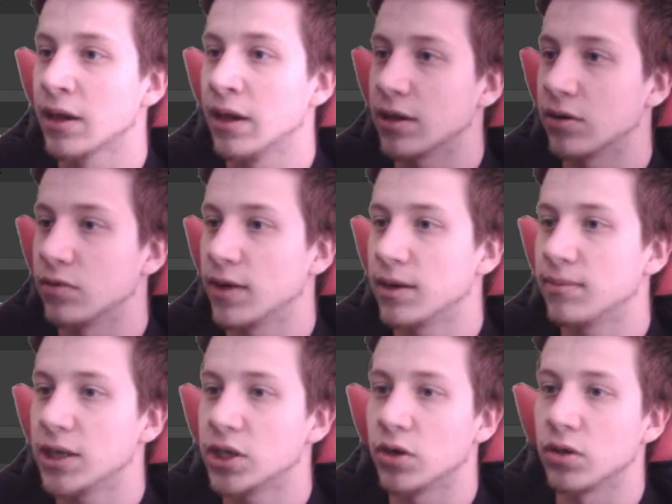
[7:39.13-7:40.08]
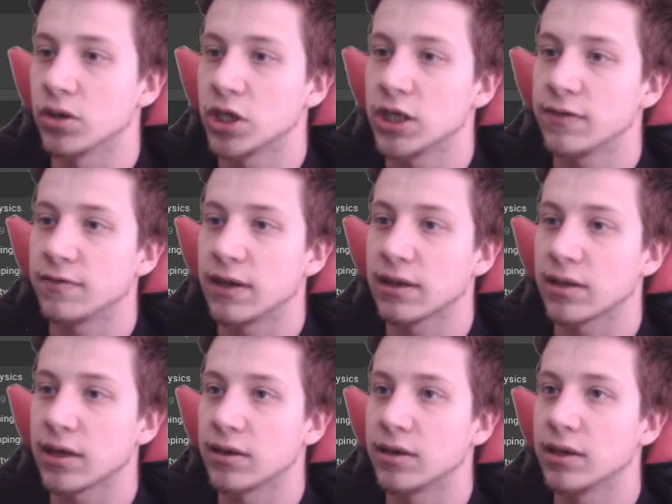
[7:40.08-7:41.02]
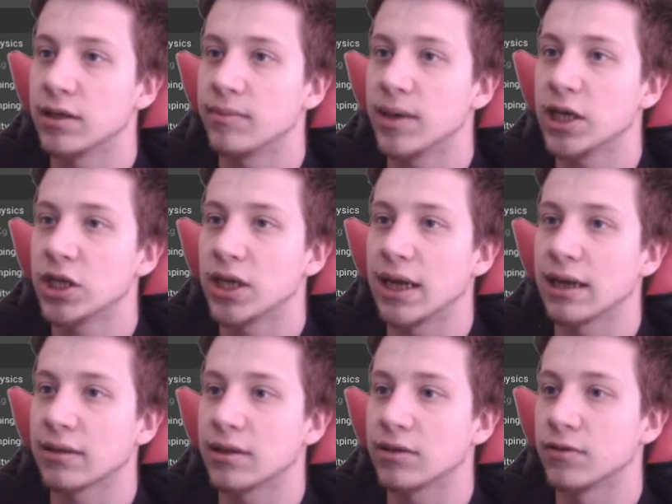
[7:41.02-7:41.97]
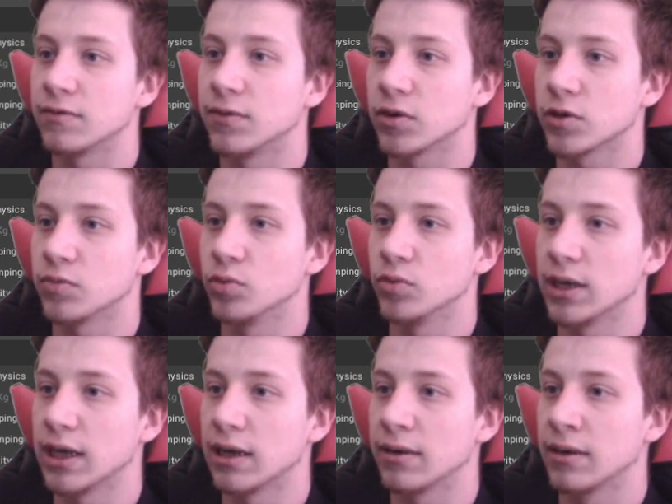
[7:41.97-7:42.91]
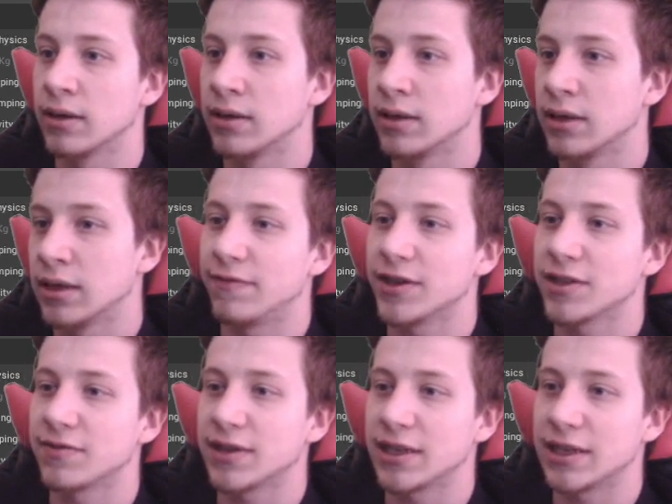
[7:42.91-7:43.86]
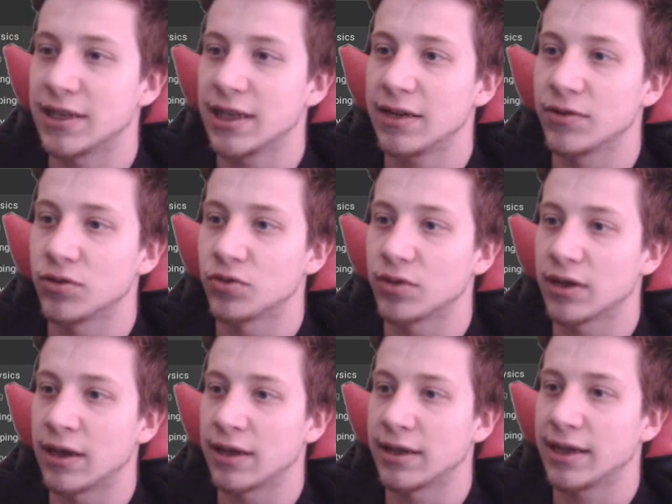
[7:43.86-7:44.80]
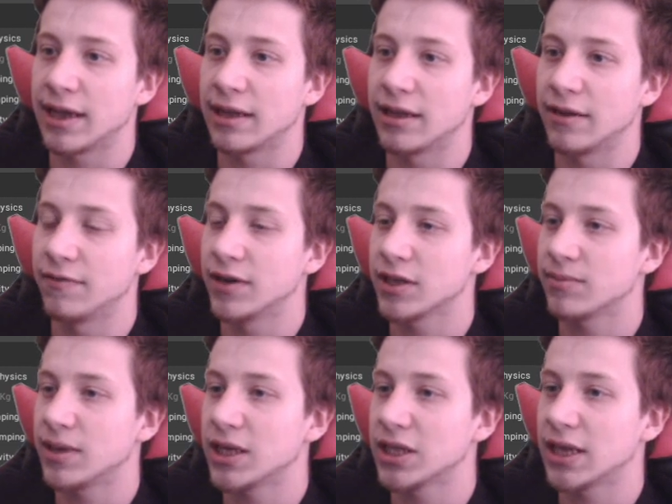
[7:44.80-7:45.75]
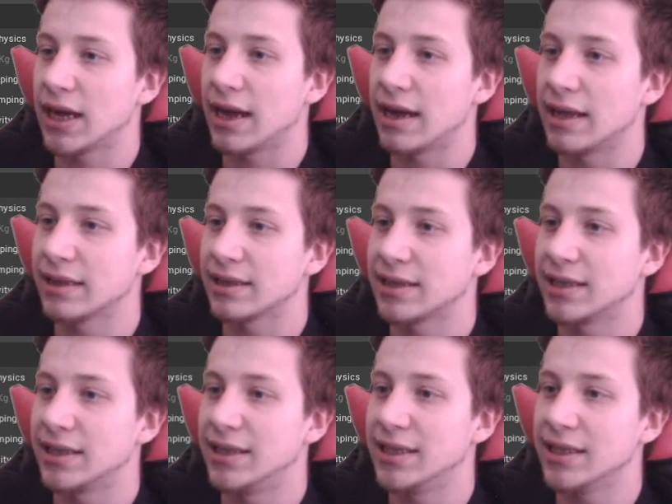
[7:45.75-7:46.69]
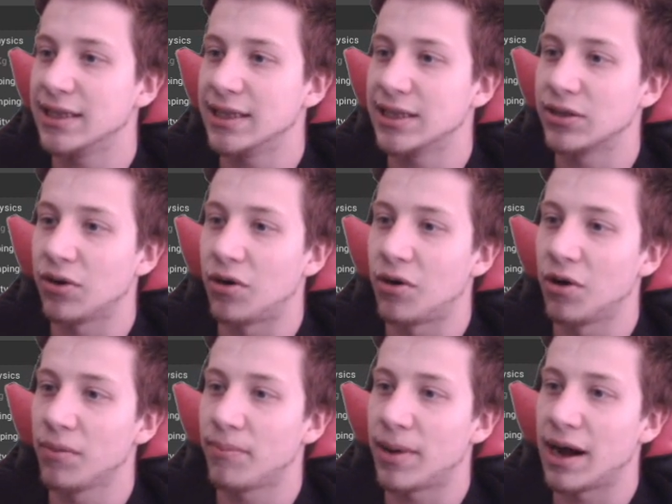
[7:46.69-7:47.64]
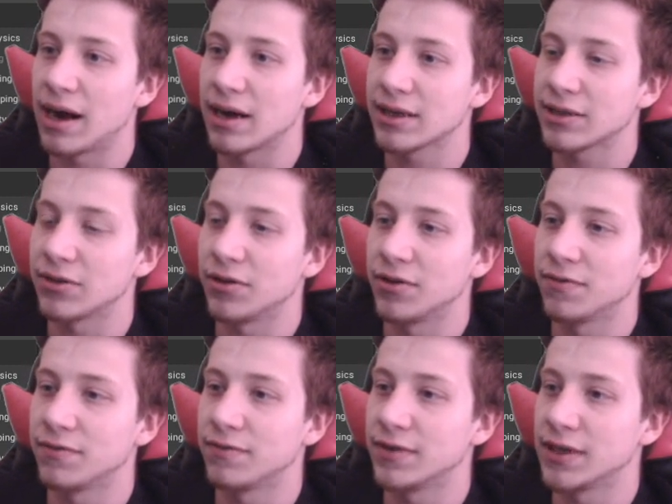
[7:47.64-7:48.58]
Click on one mesh, hold shift and click on other mesh and click on Vox Boolean. And first thing it did was to get that first mesh and delete all parts of